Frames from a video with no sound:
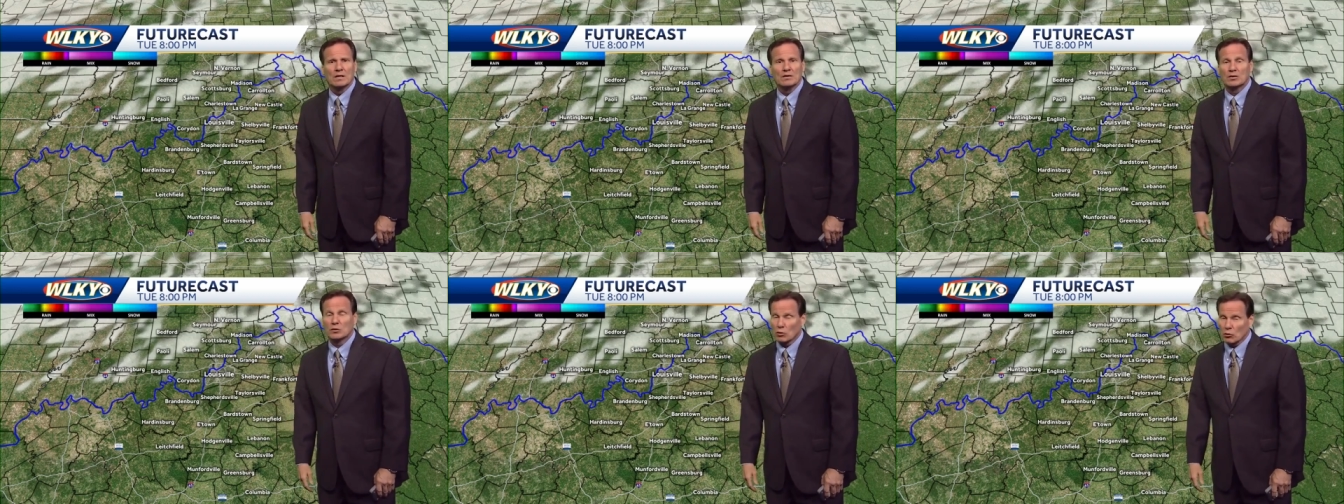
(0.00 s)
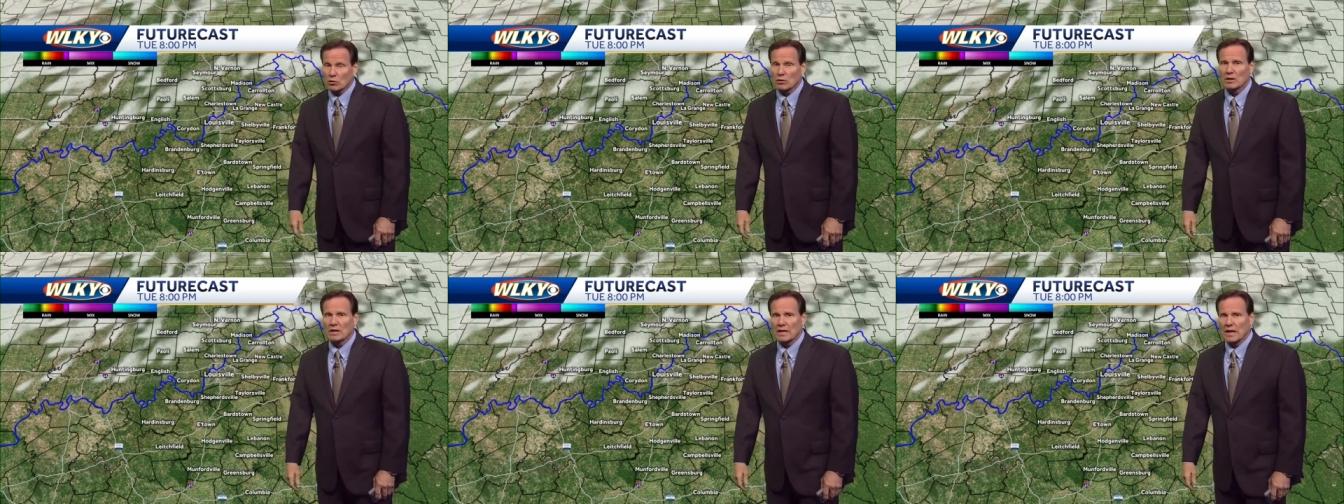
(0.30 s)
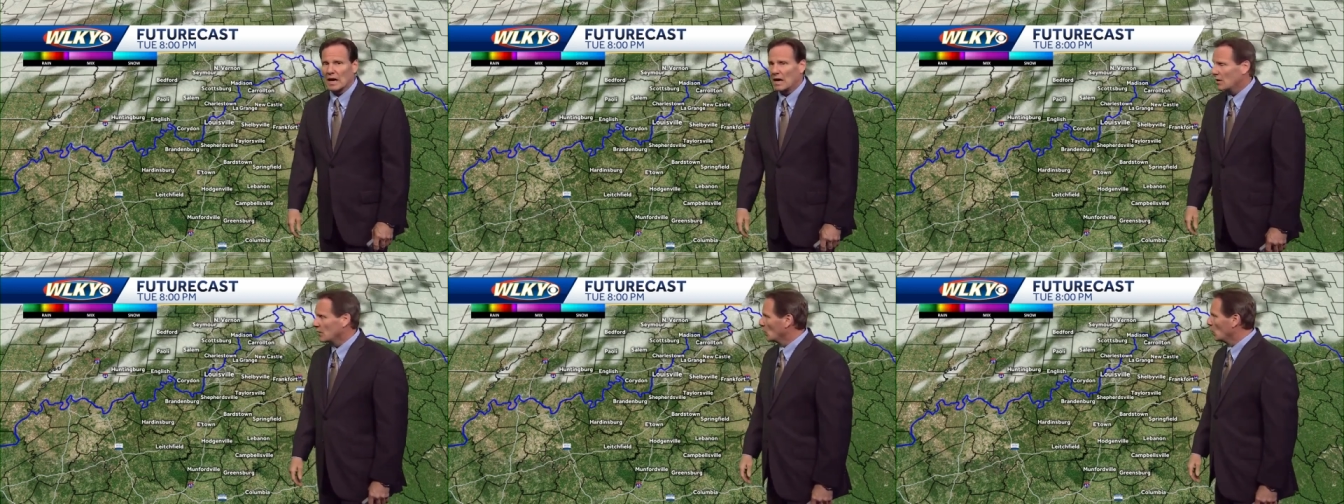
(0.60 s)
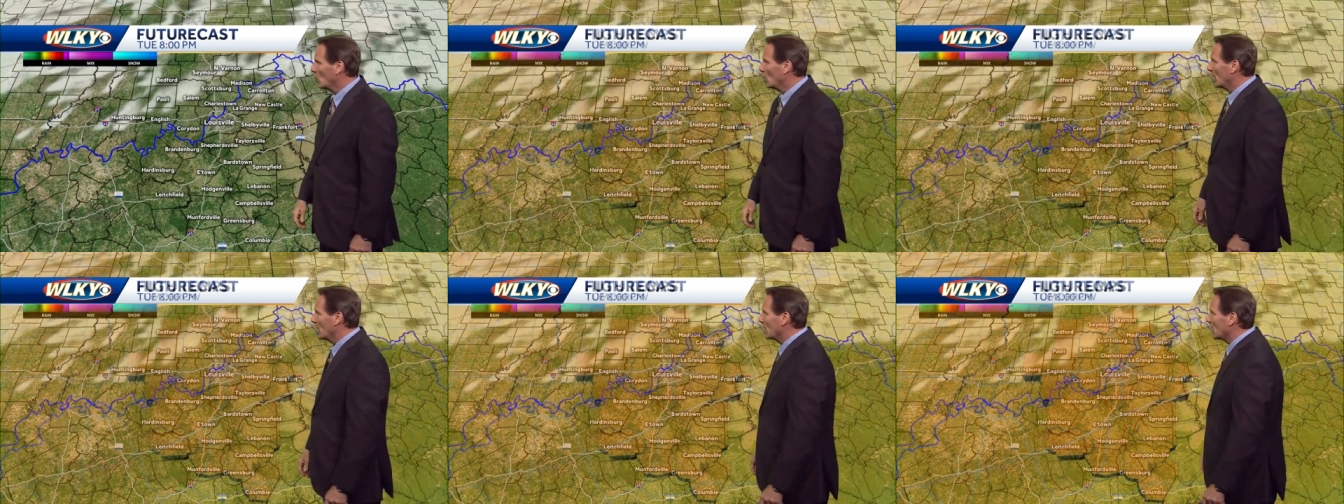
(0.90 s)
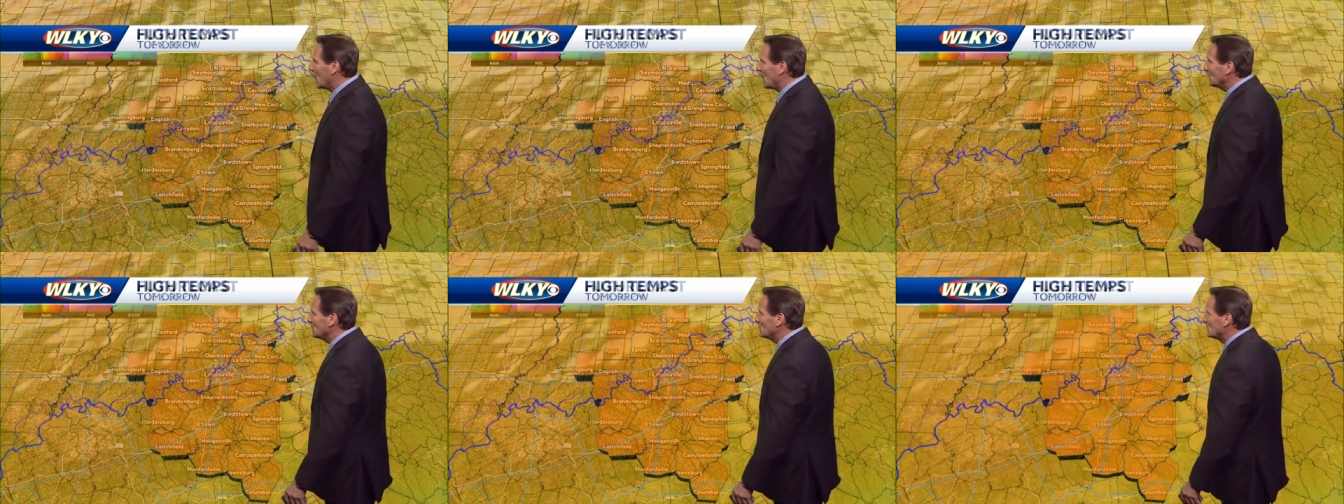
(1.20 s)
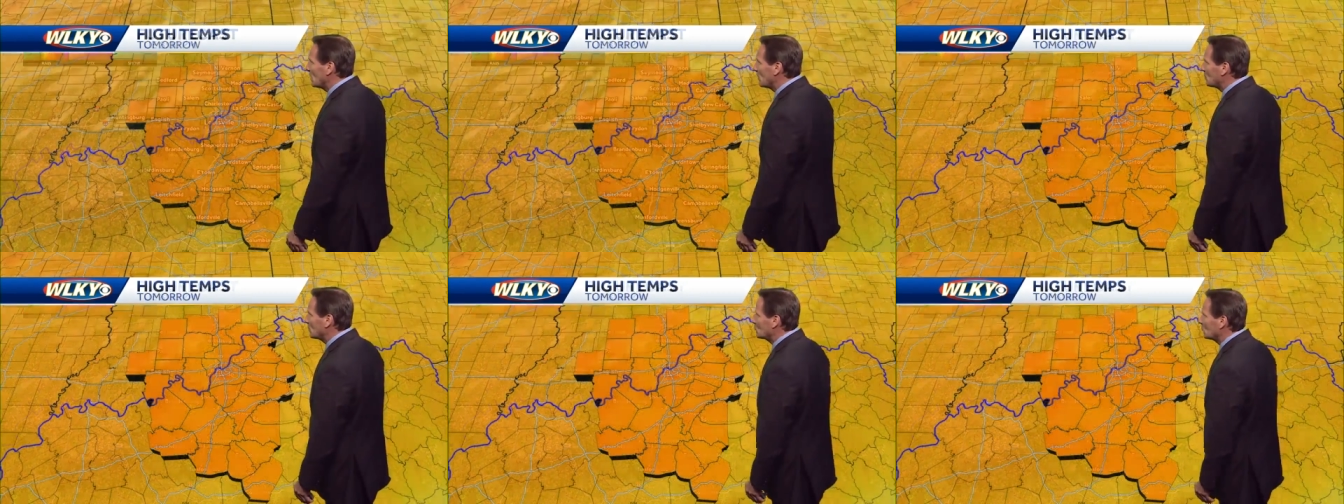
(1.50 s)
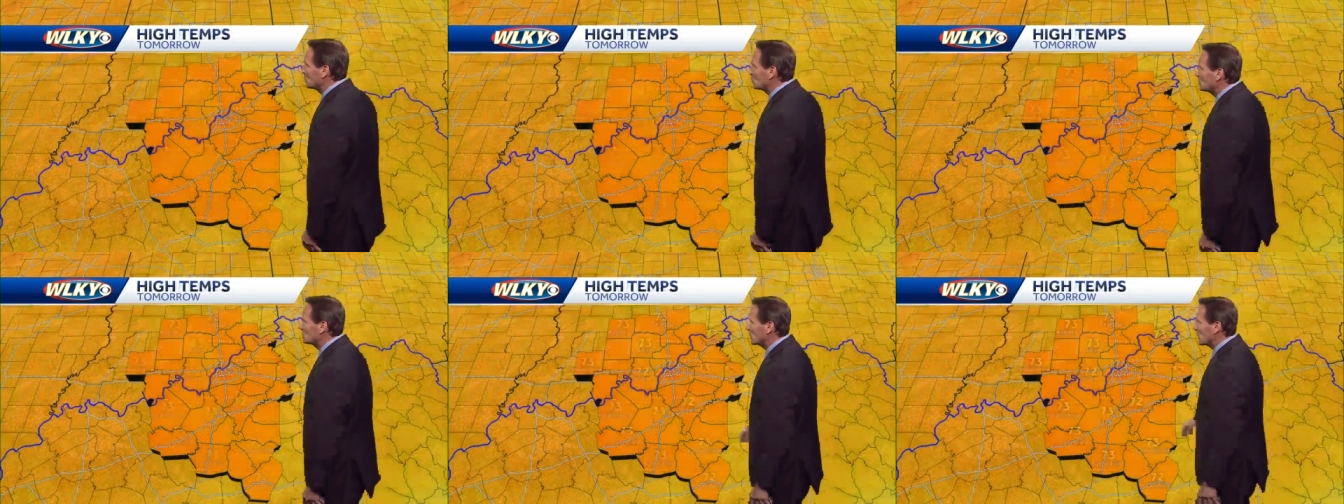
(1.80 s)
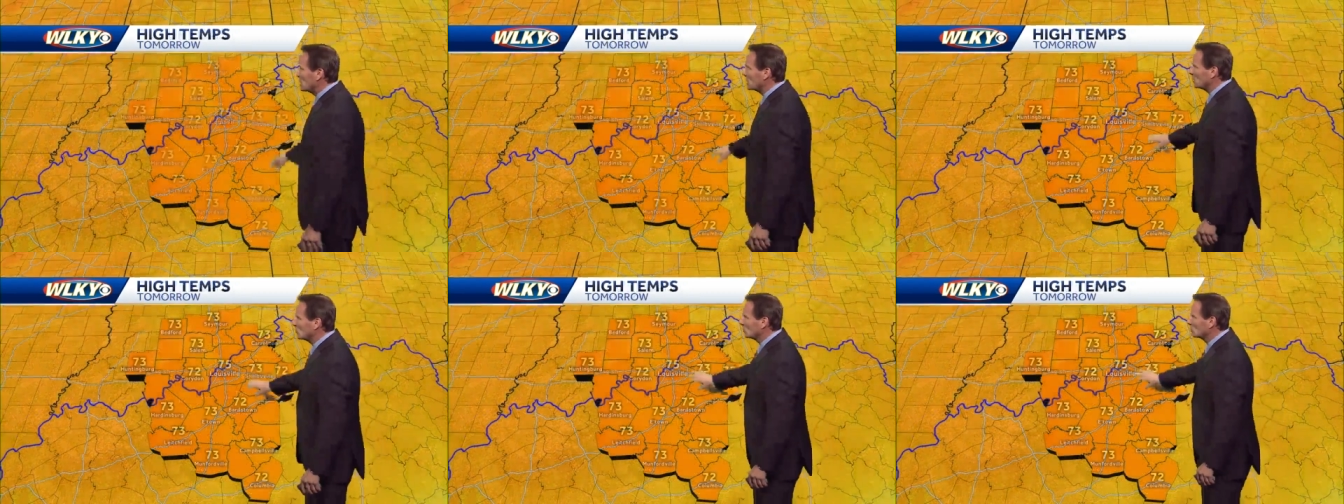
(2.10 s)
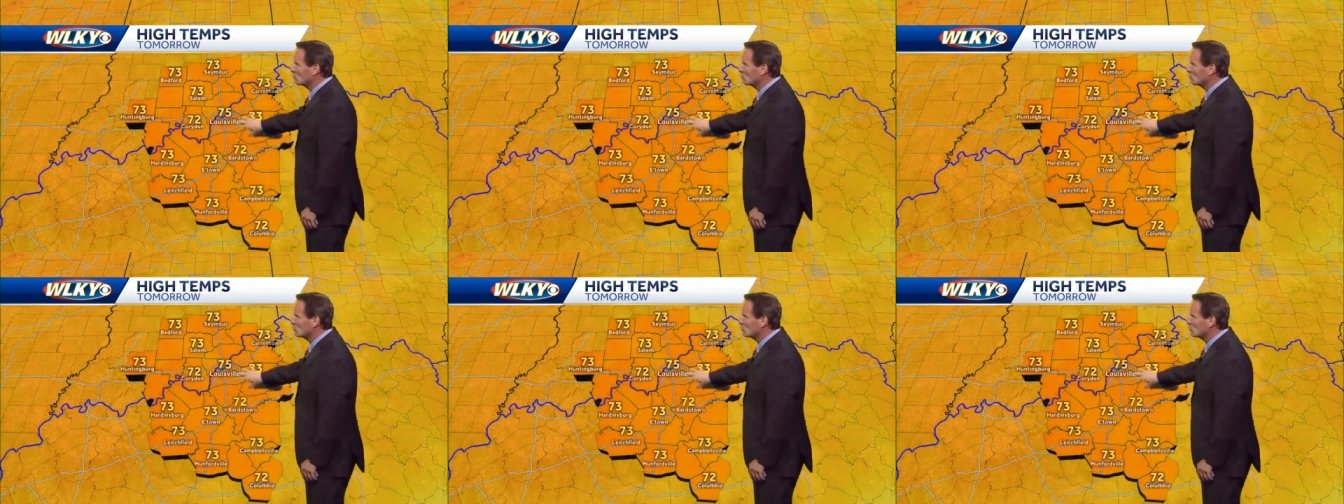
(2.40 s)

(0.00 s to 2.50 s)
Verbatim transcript: certainly on the way. High temperatures on your